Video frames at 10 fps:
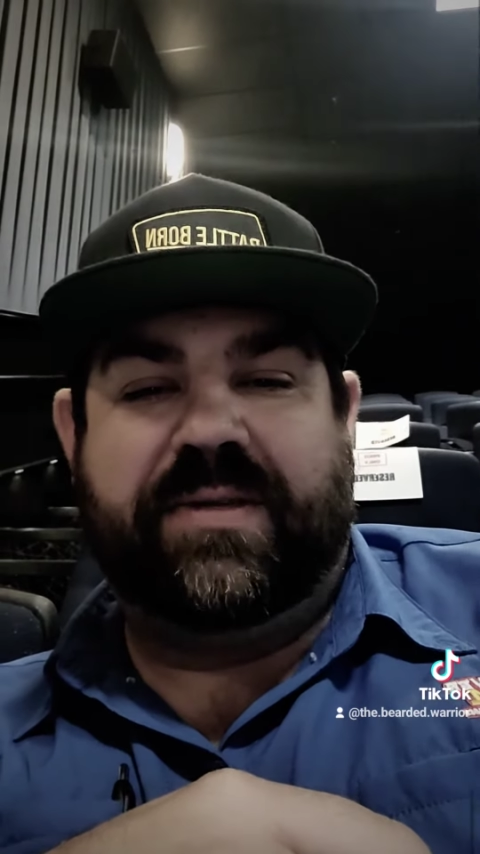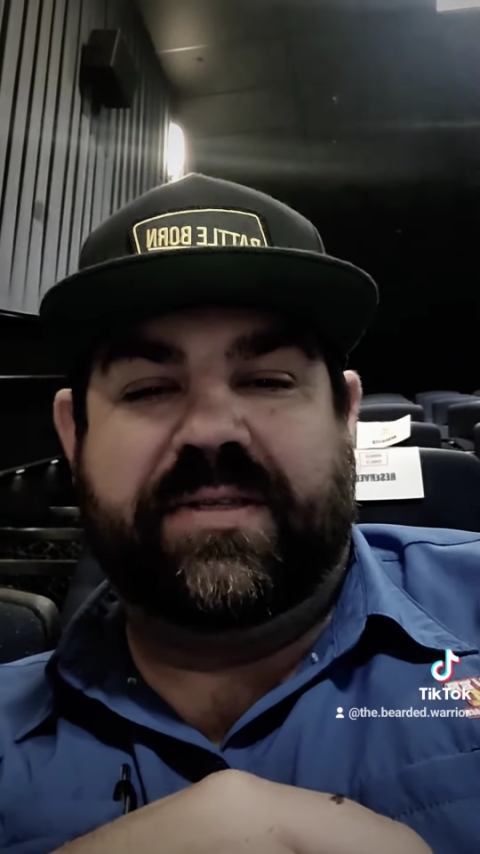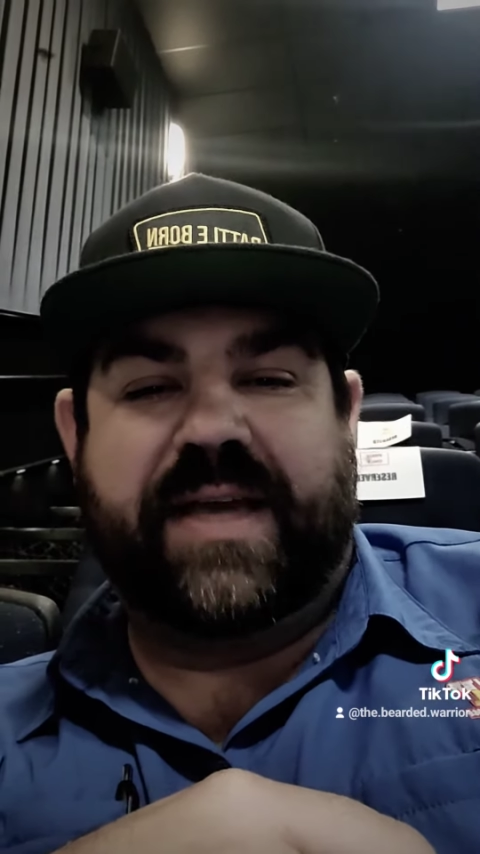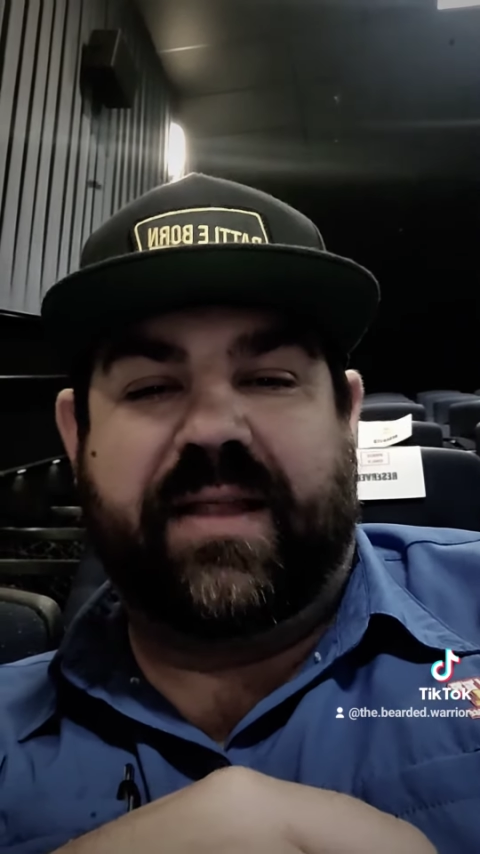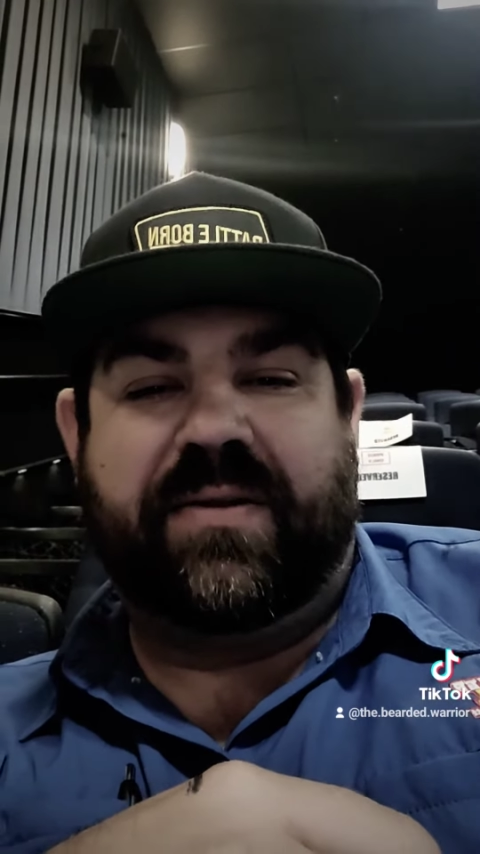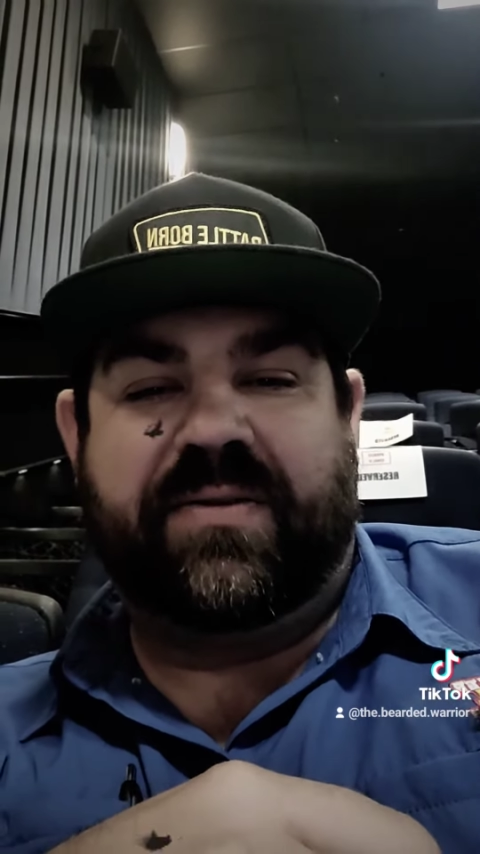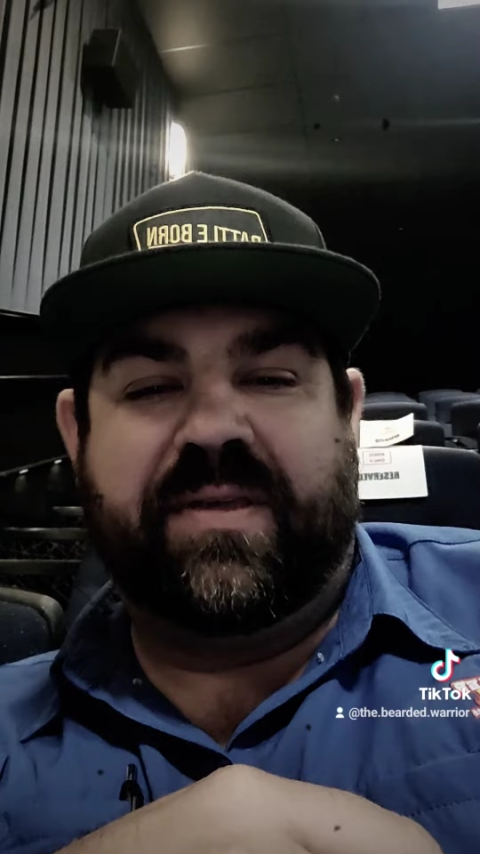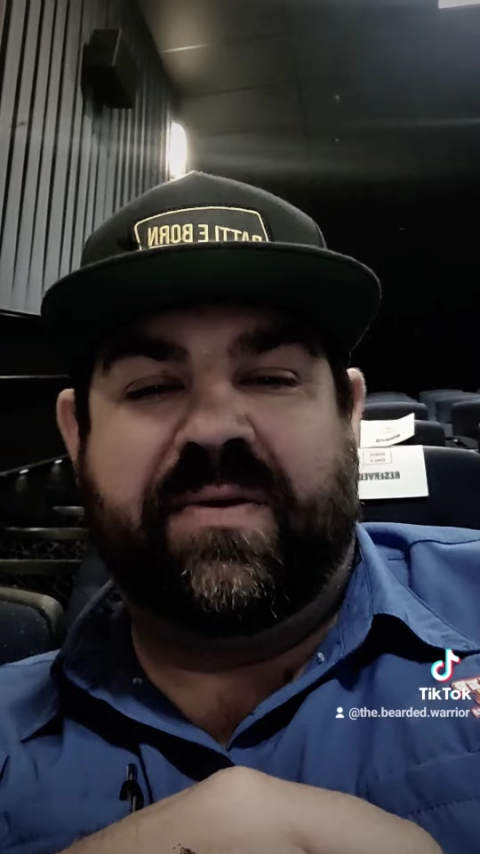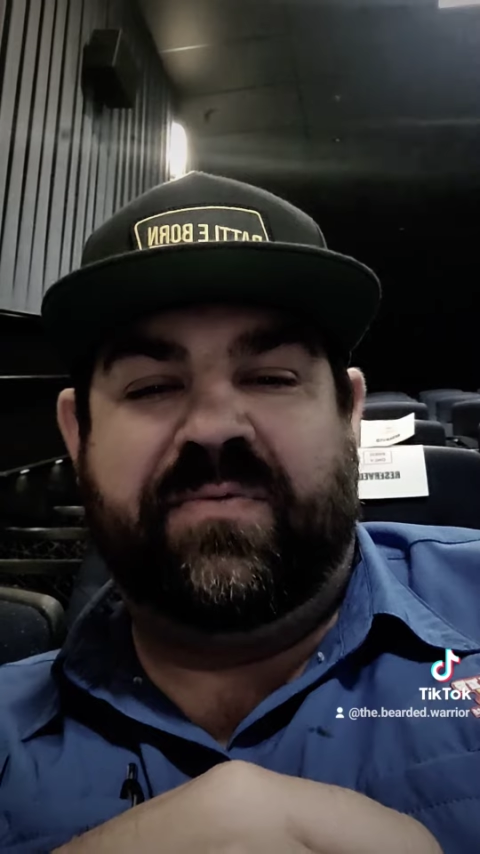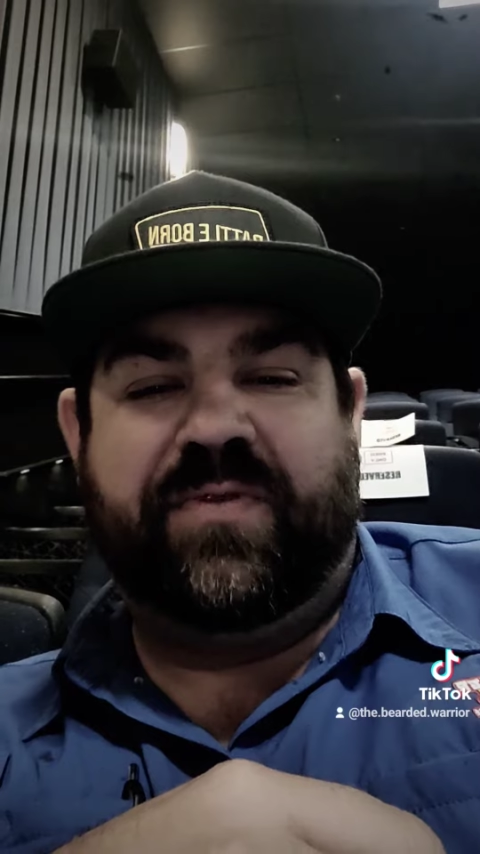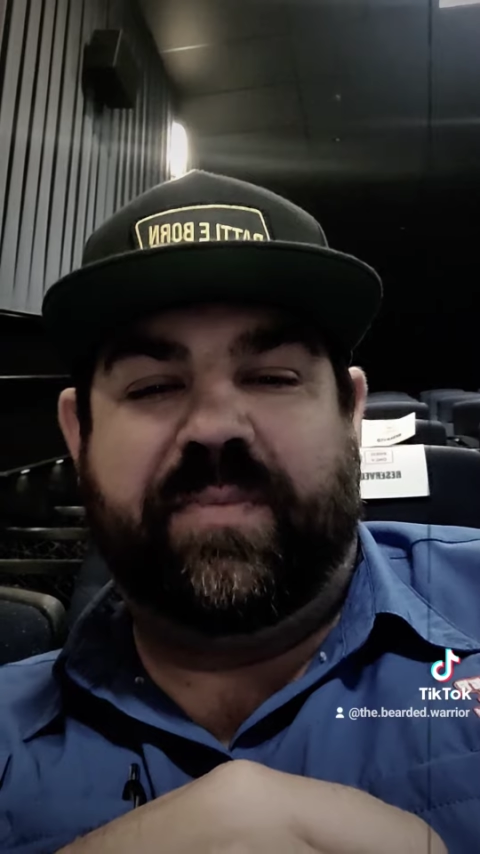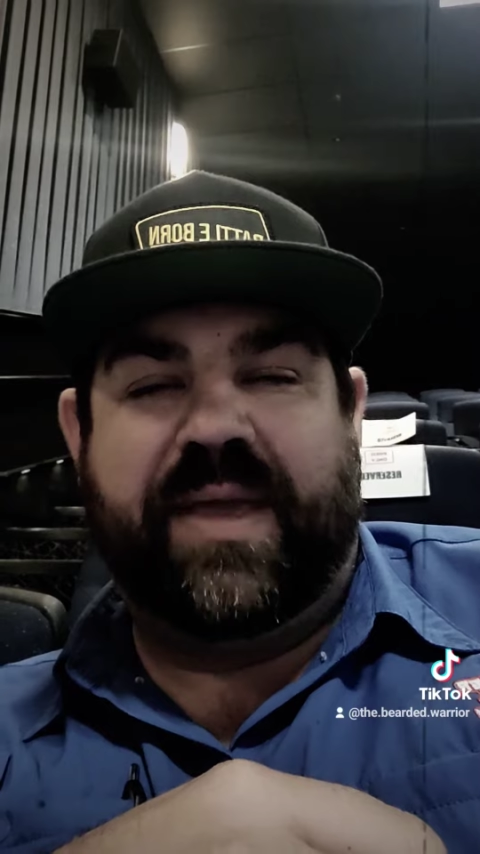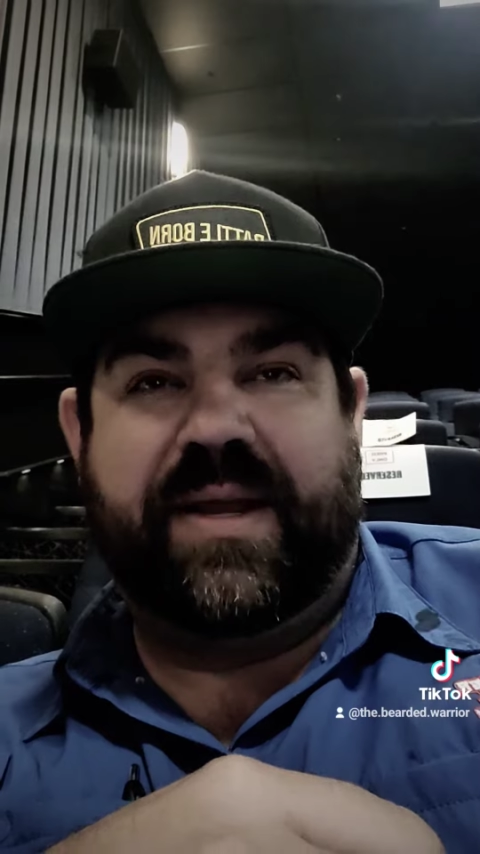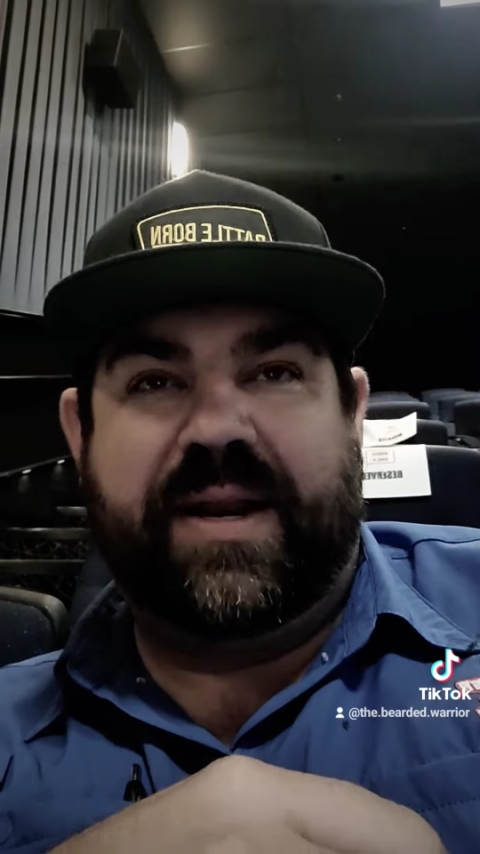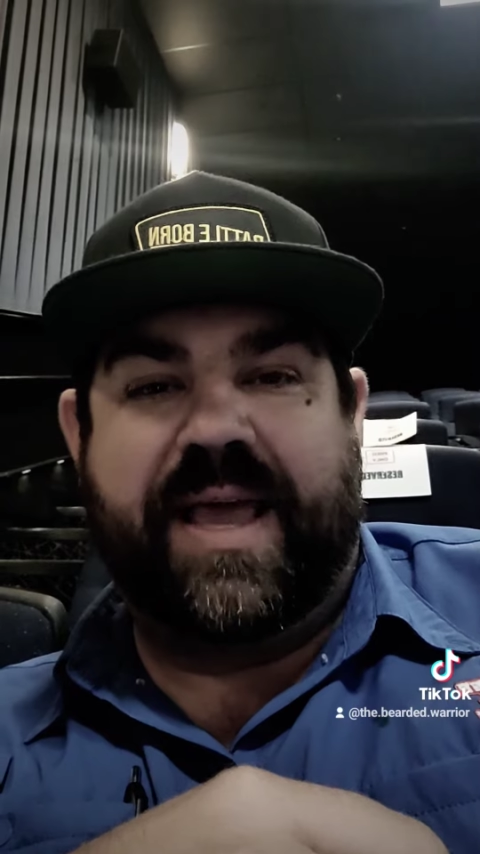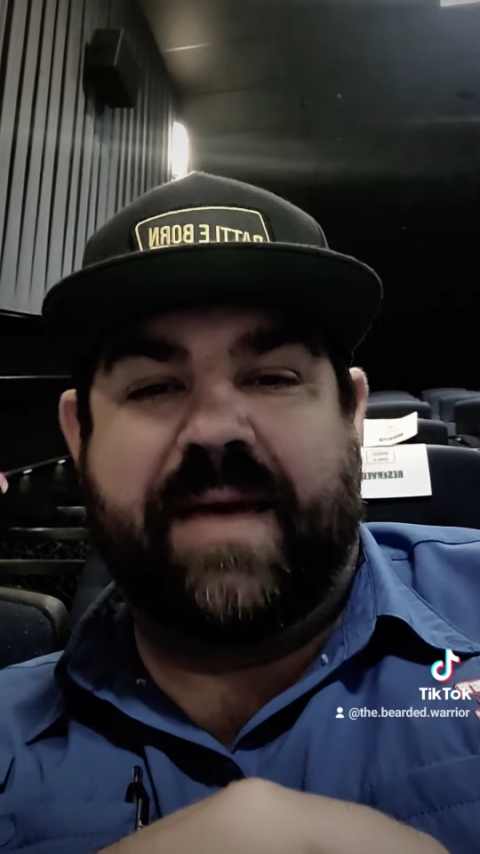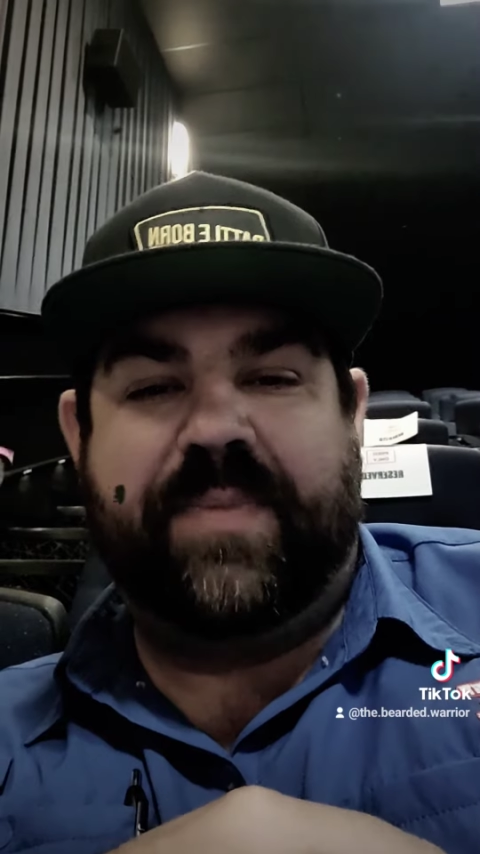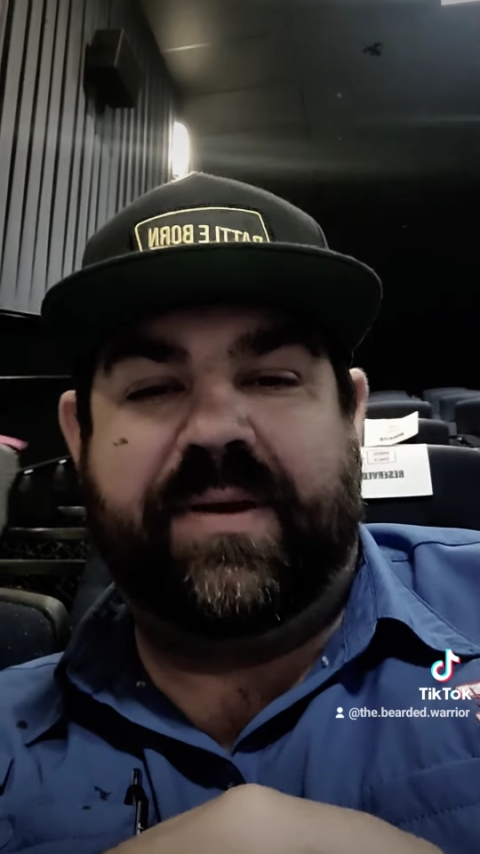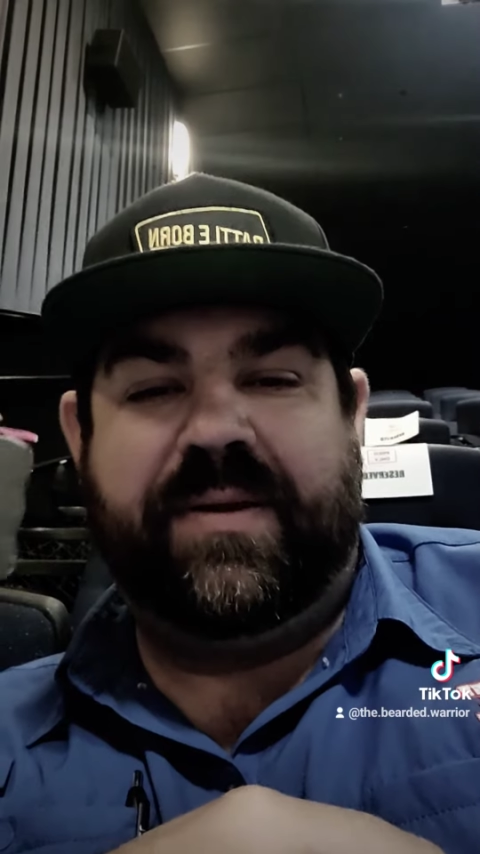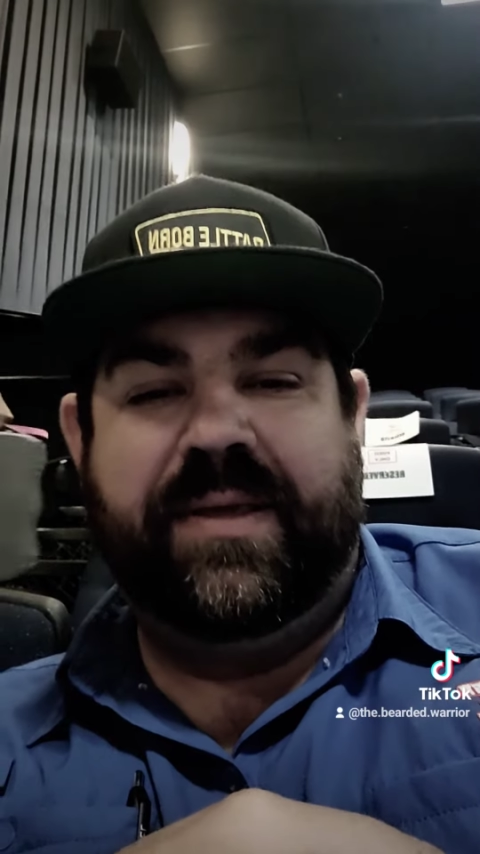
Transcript: Tyler Sloan for making it happen.